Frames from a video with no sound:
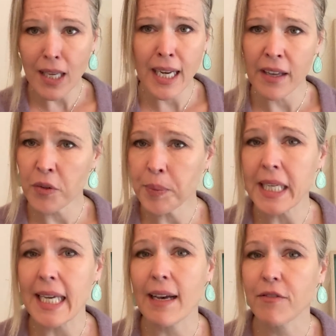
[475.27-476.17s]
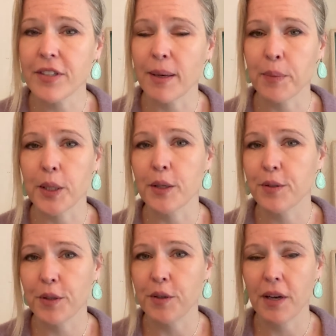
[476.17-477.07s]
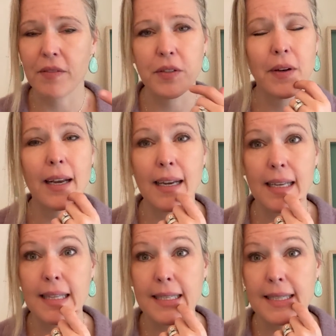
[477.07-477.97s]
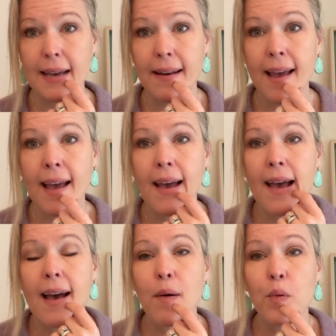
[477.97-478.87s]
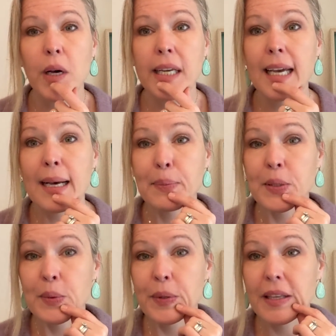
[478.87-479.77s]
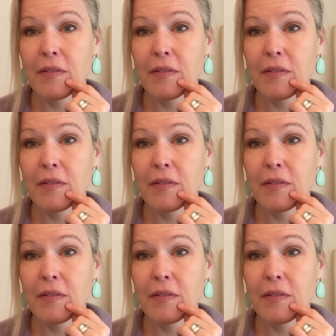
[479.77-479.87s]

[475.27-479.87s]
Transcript: and I have a PDF down below, so you don't have to write any of this down one capsule with